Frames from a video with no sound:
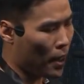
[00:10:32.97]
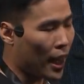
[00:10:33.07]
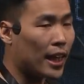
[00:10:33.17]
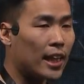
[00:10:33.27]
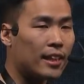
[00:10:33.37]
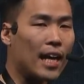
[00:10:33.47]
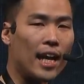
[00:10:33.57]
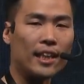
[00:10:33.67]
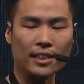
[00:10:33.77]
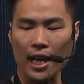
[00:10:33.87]
And
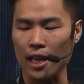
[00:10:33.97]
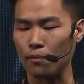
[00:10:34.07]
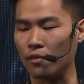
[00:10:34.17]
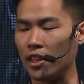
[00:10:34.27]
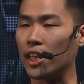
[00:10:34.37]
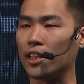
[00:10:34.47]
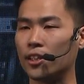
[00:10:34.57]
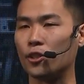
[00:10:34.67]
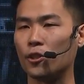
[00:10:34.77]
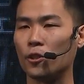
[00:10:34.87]
that is kind of lead
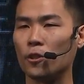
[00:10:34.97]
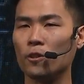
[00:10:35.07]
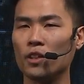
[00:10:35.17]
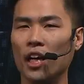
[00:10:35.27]
into,